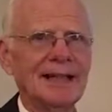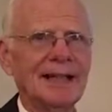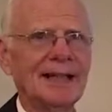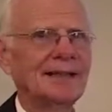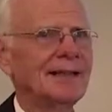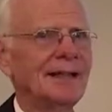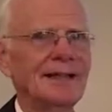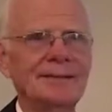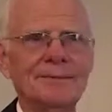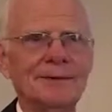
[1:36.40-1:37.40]
and
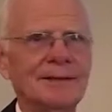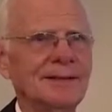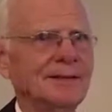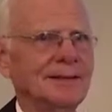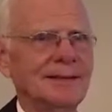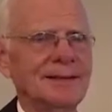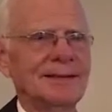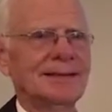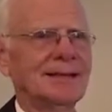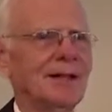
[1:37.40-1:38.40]
they were
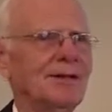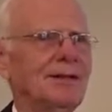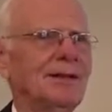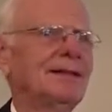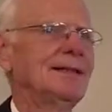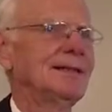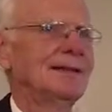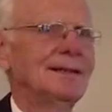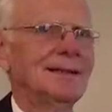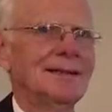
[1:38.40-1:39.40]
totally
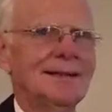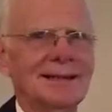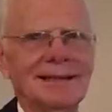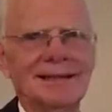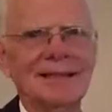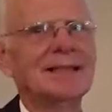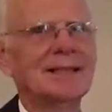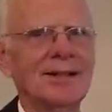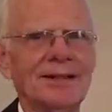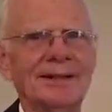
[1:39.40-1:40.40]

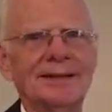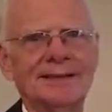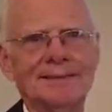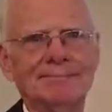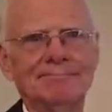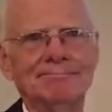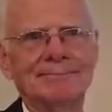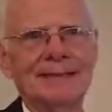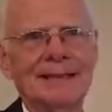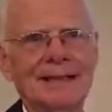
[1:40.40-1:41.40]
discouraged
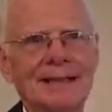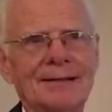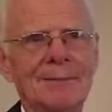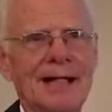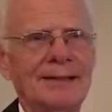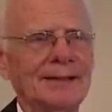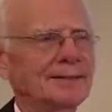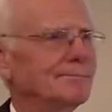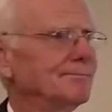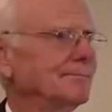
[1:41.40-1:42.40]
about it.
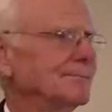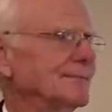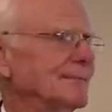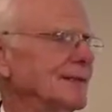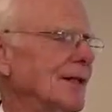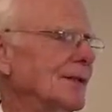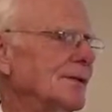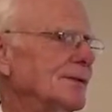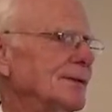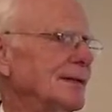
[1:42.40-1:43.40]

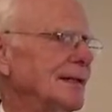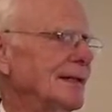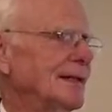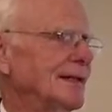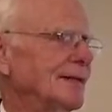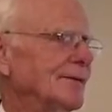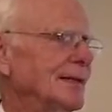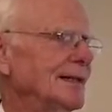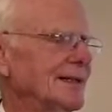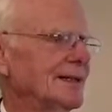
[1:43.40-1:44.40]
So
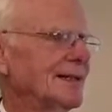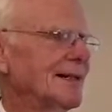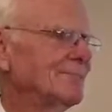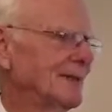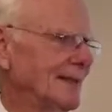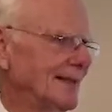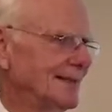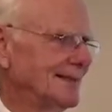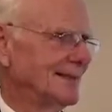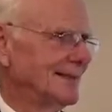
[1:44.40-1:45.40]
we're in good company
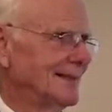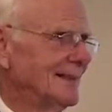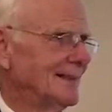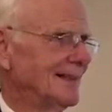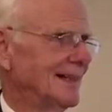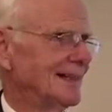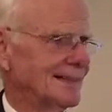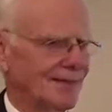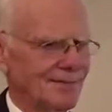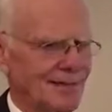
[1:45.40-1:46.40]
as
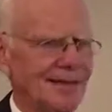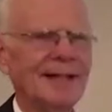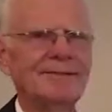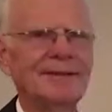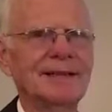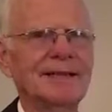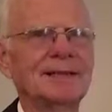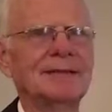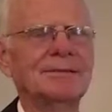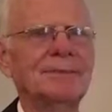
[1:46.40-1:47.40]
Seventh-day
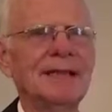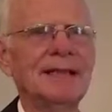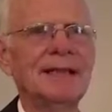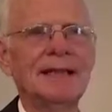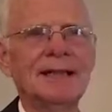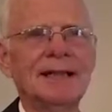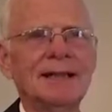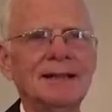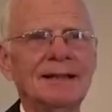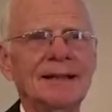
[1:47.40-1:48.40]
Adventists to be
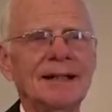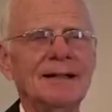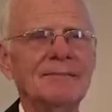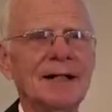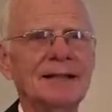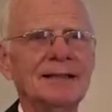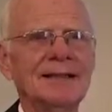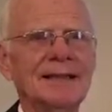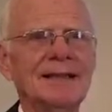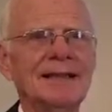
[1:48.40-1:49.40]

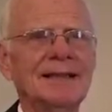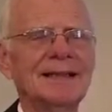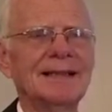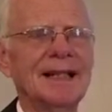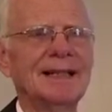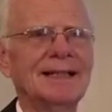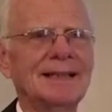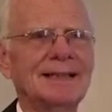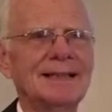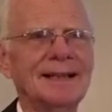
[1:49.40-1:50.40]
among the
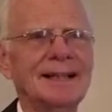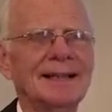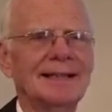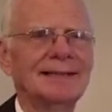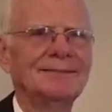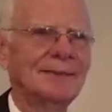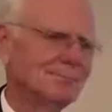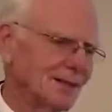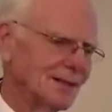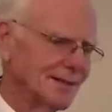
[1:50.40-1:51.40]
descendants of the
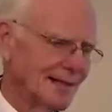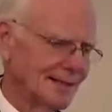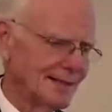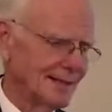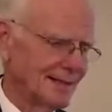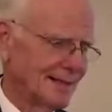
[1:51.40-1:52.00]
Millerites,